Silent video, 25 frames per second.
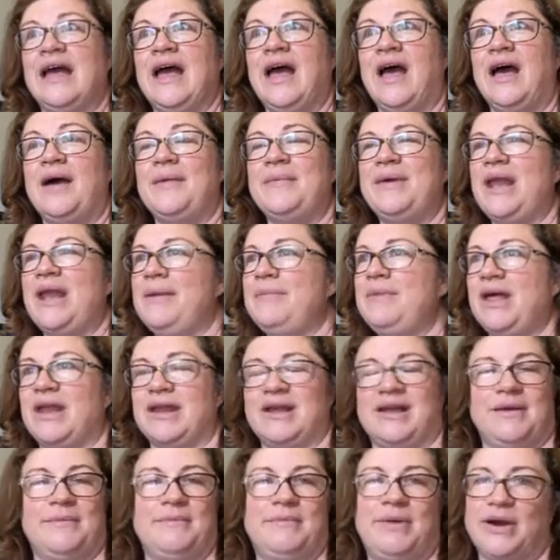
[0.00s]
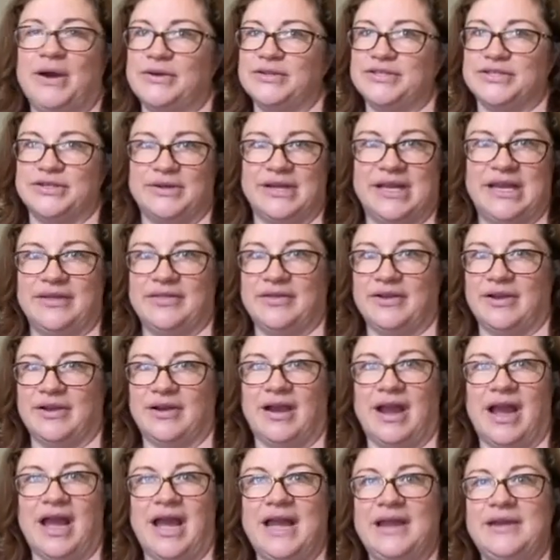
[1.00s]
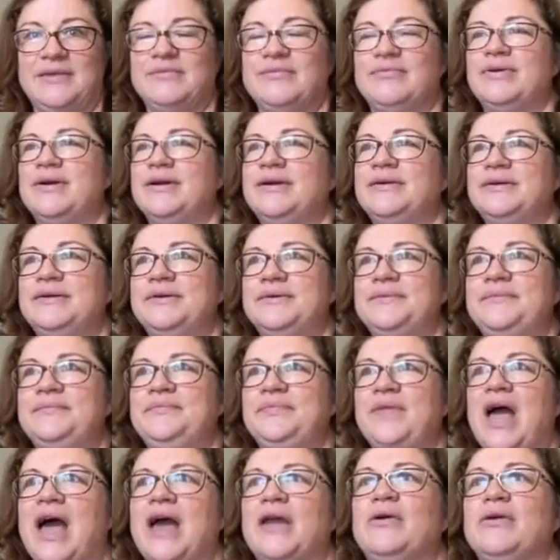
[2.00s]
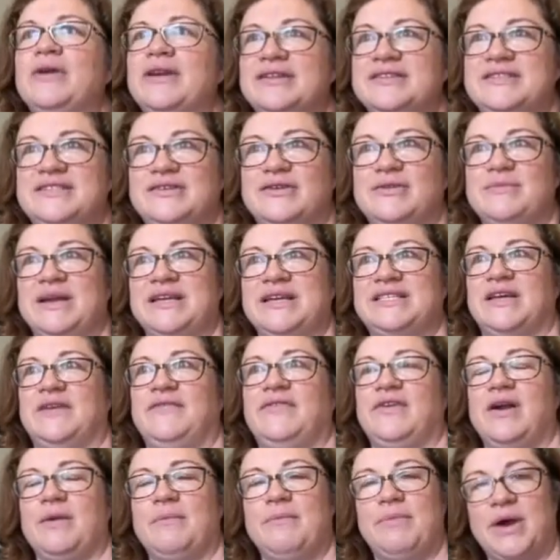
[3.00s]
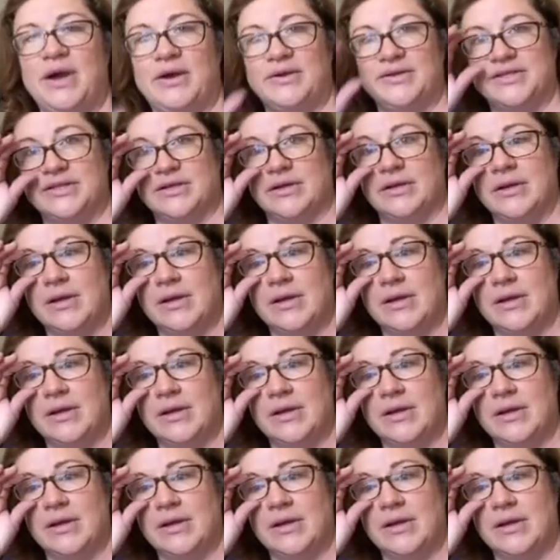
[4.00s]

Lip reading: and I'm not a composer either. I don't consider myself a composer.